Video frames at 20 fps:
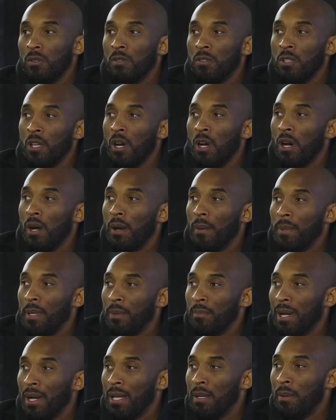No, I mean,
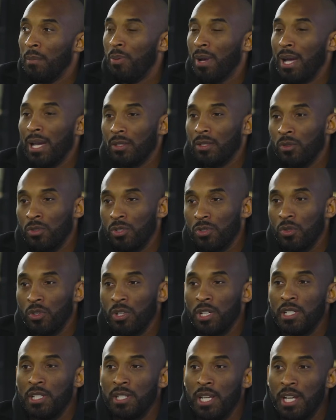my impact on this
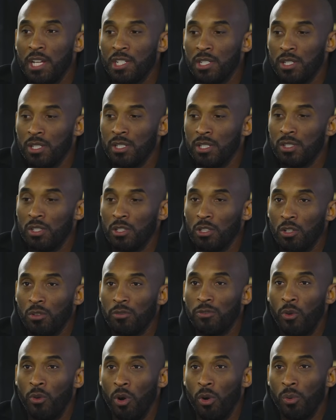organization is to look
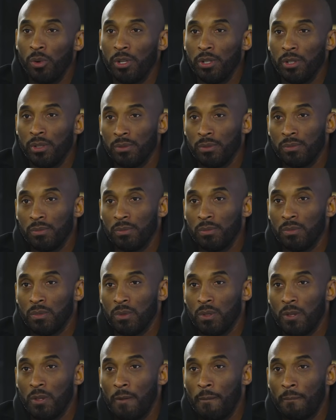forward.
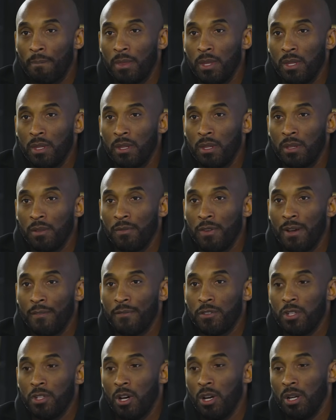If I've
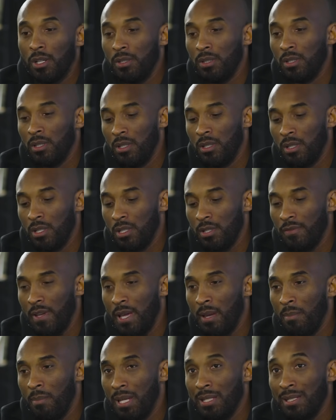taught this
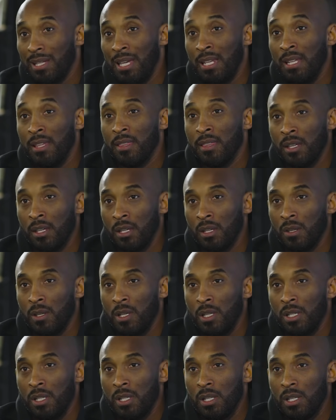fan base anything,
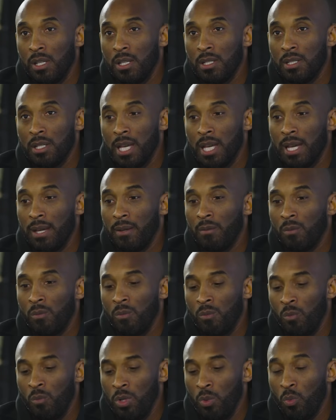is that
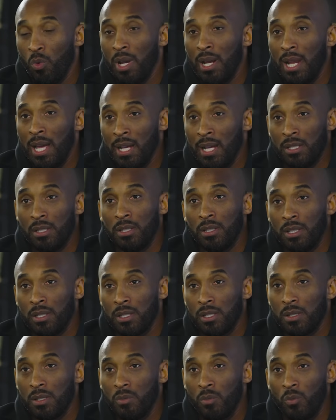we want
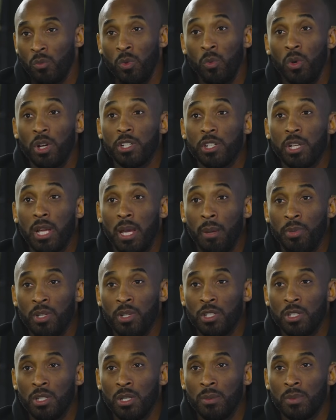excellence, we want
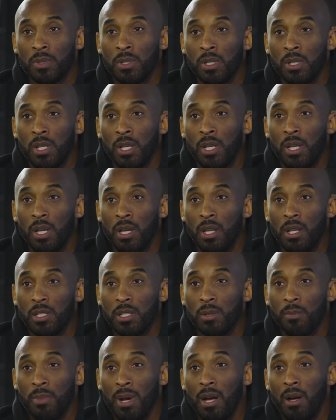championships, and it's
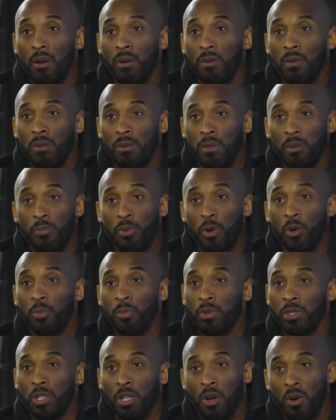about the
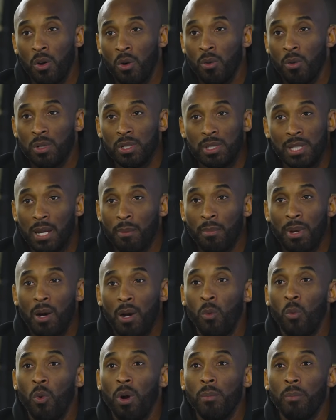purple and gold. It's not about
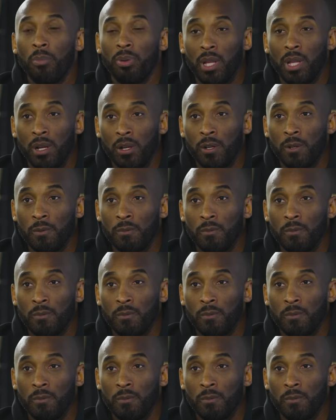one player.